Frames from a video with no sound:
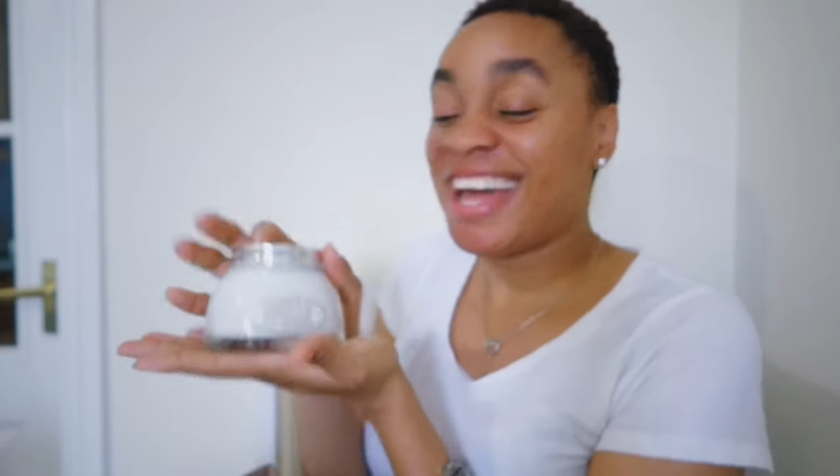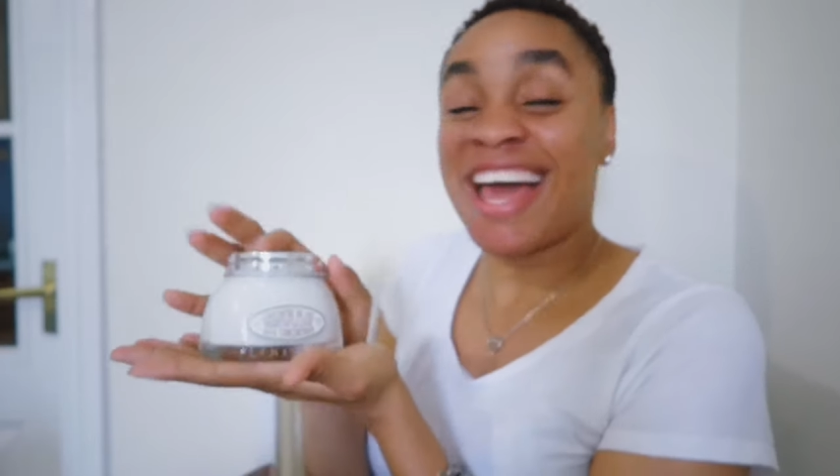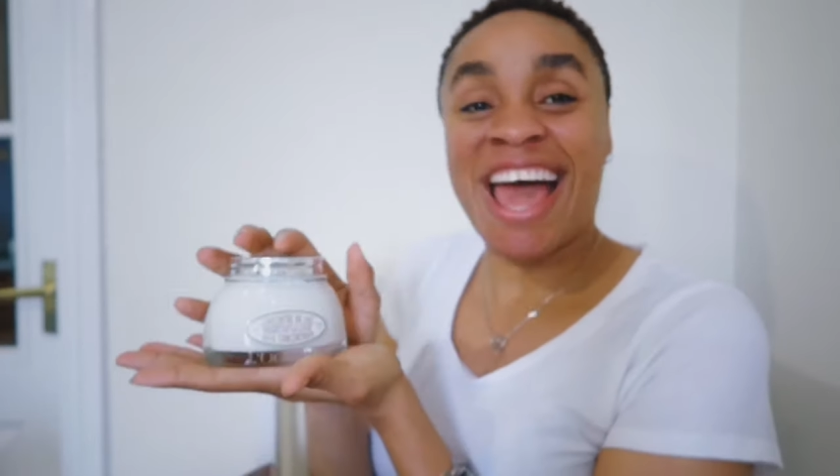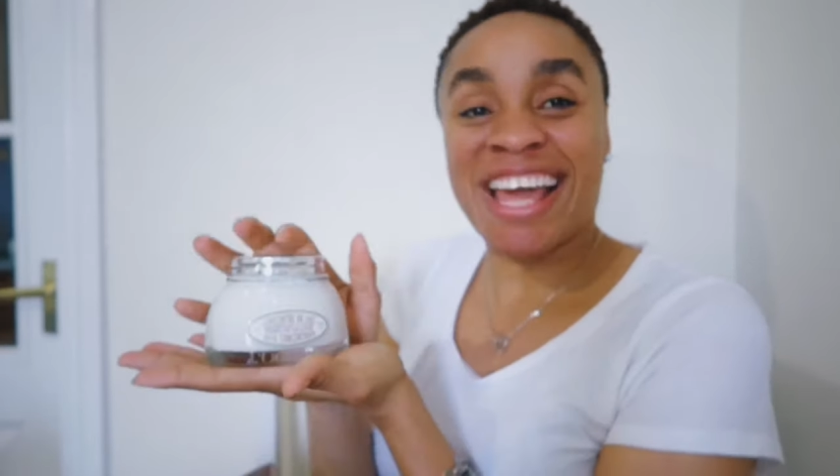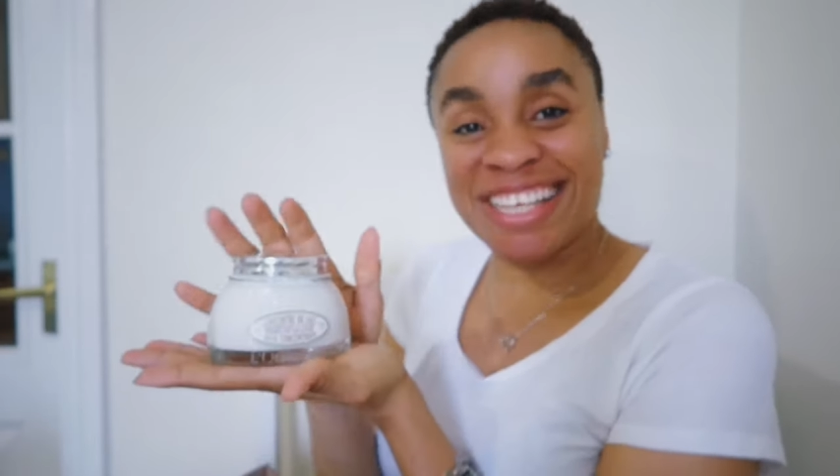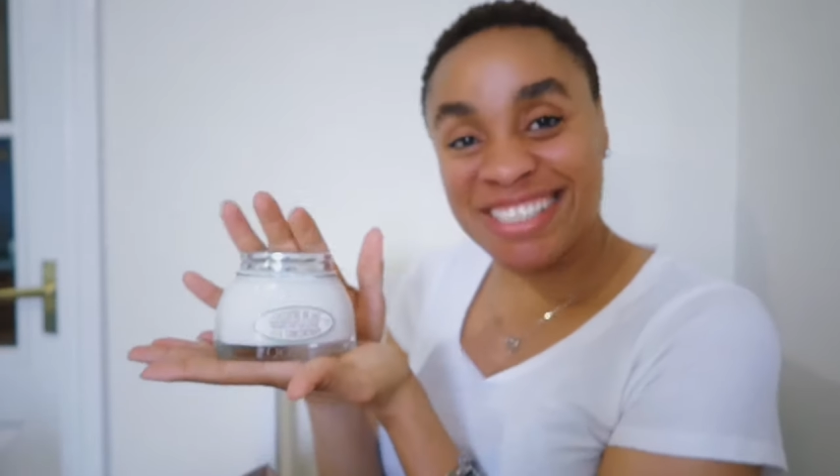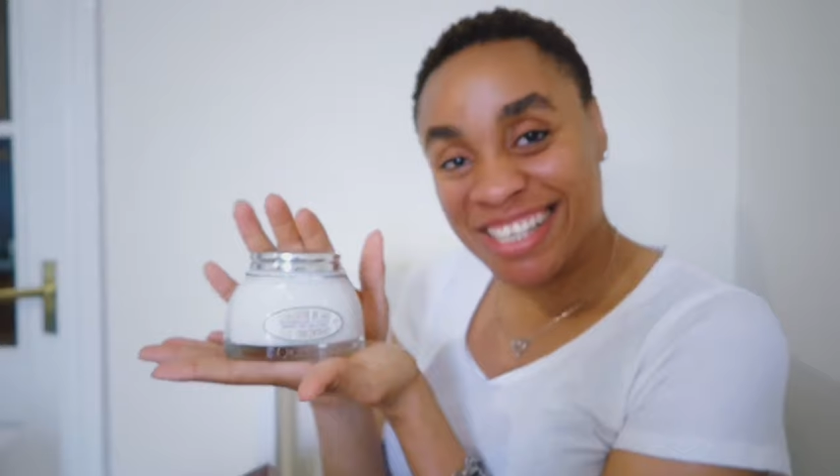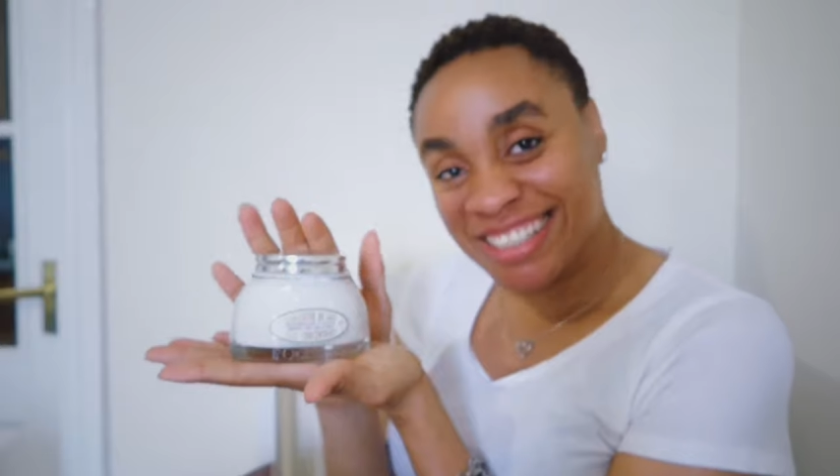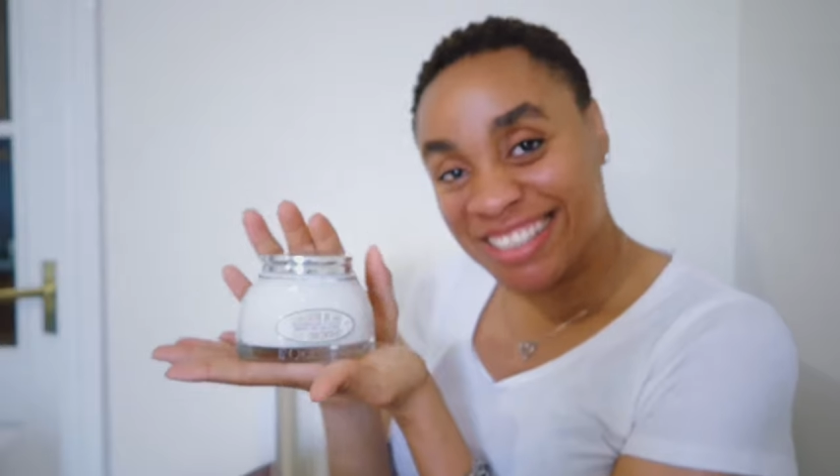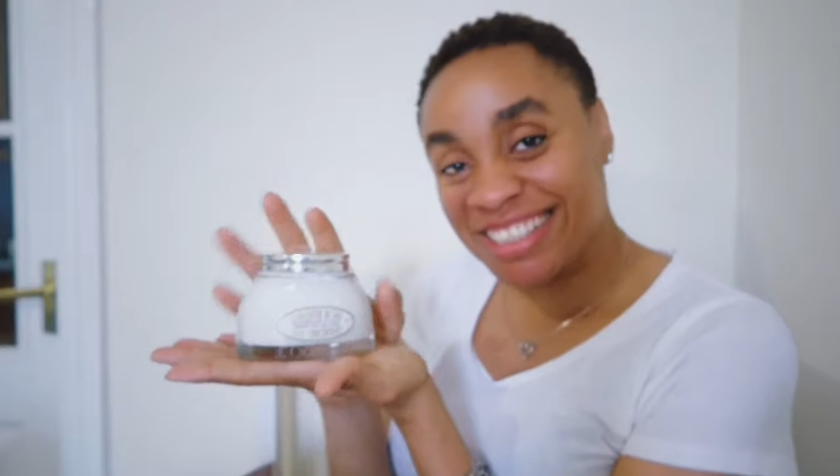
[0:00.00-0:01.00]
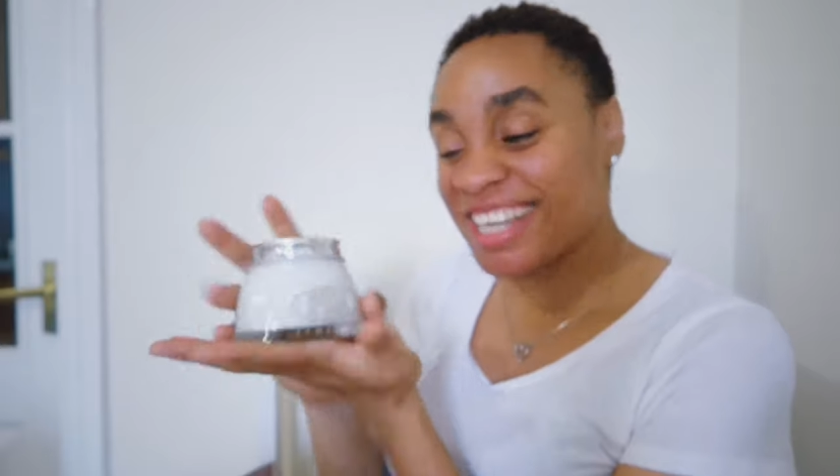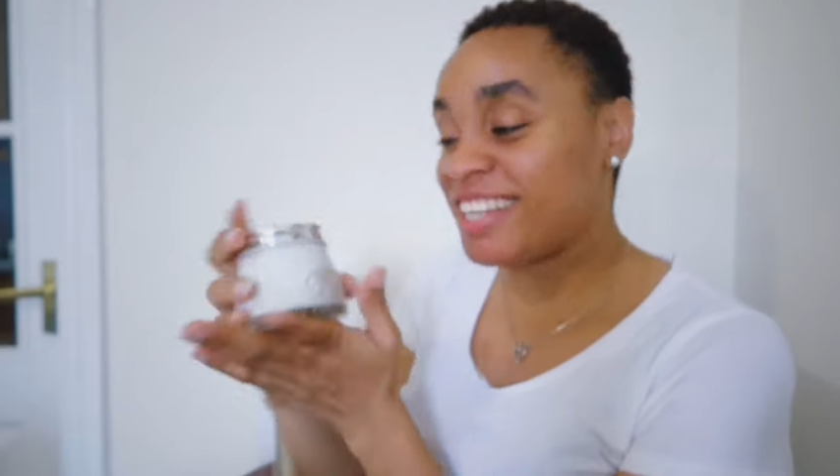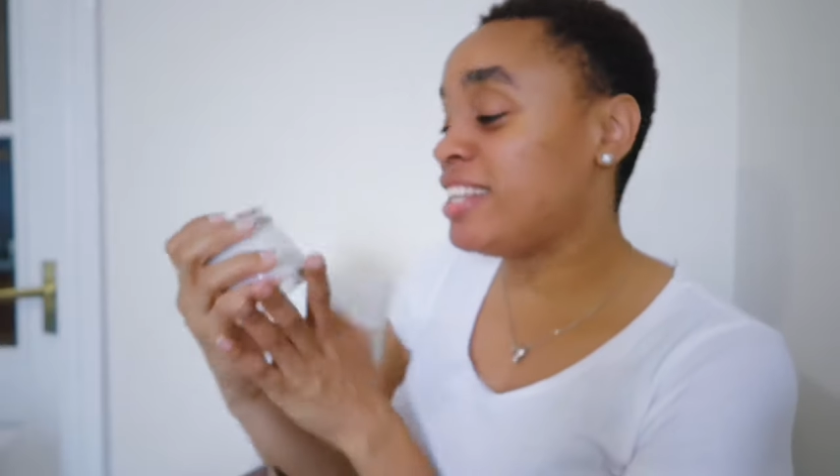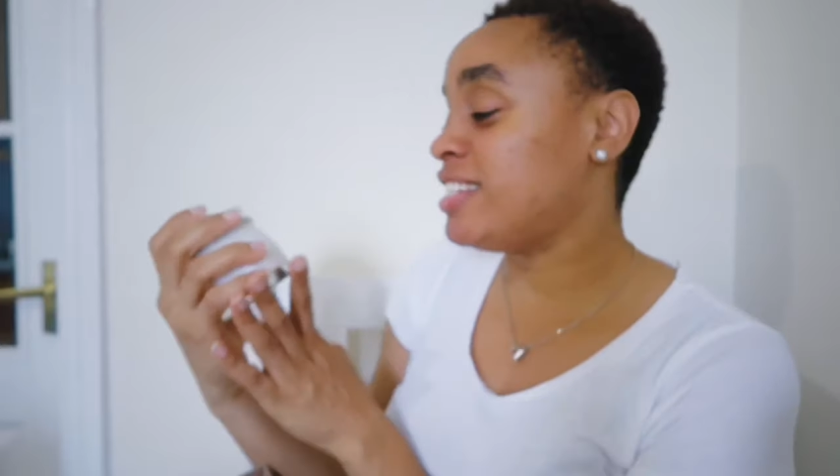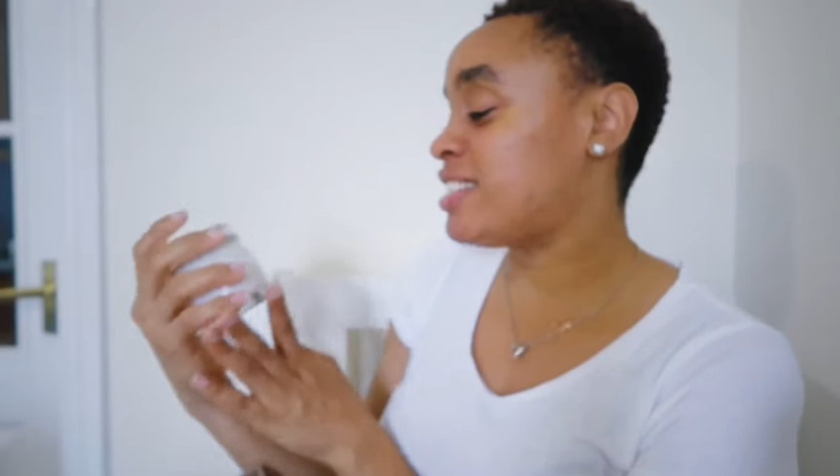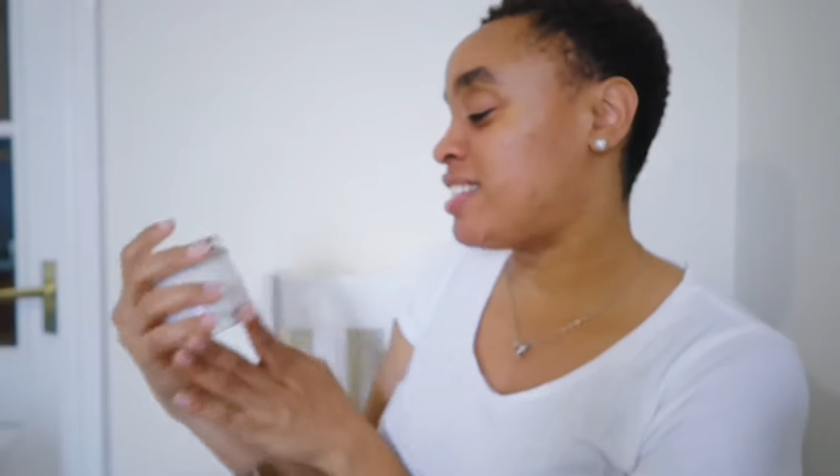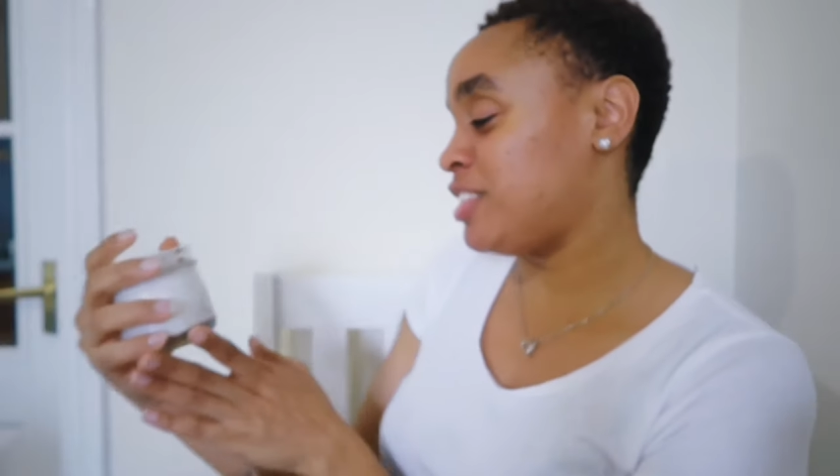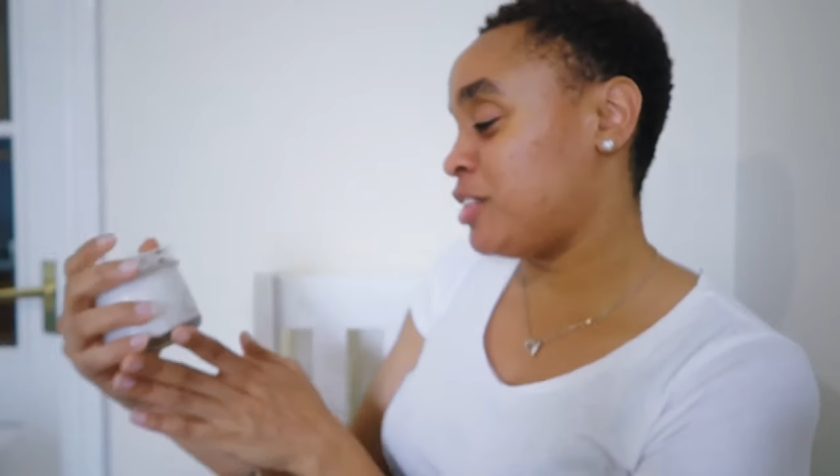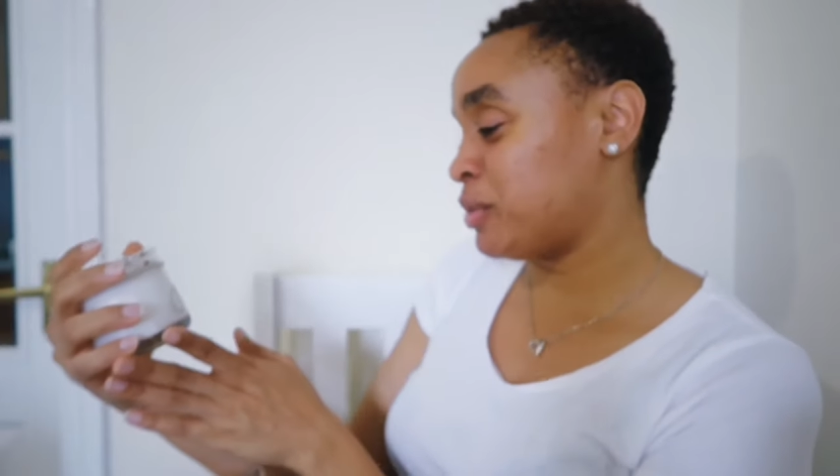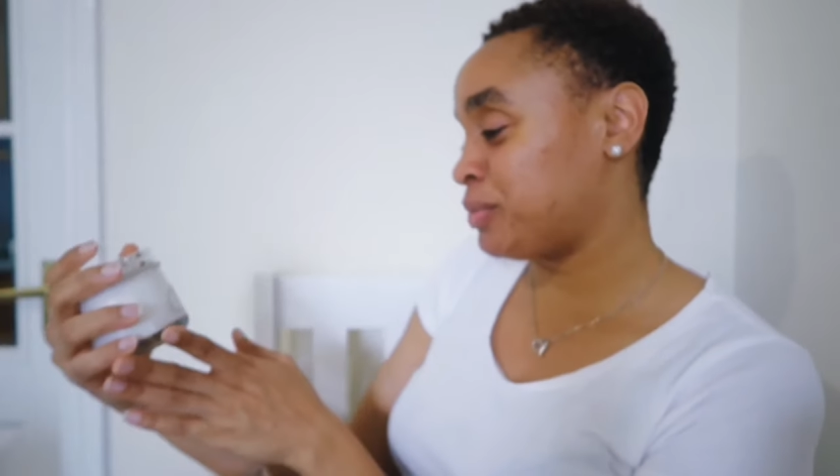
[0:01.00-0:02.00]
I guess L'Occitane is, you
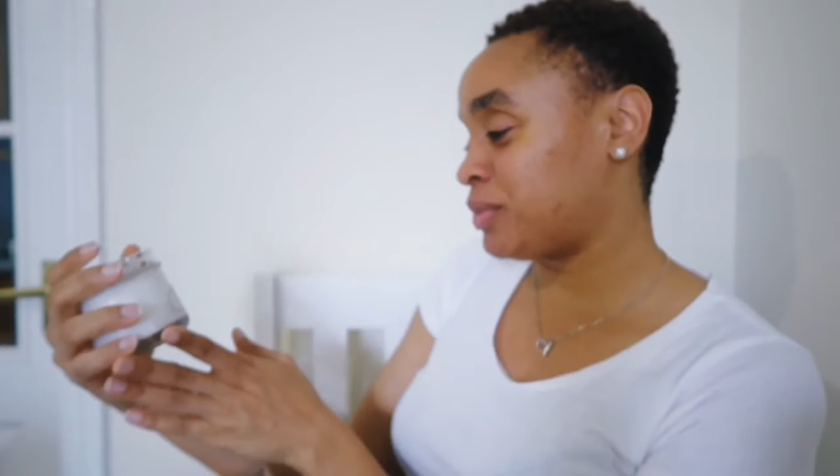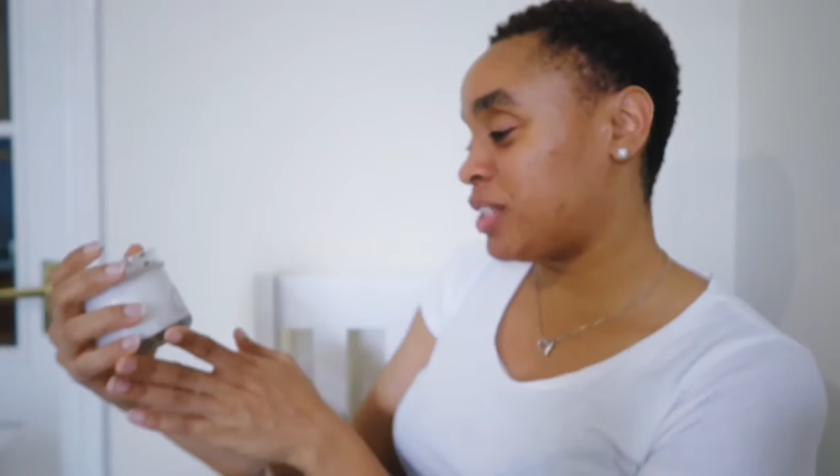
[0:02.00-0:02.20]
know,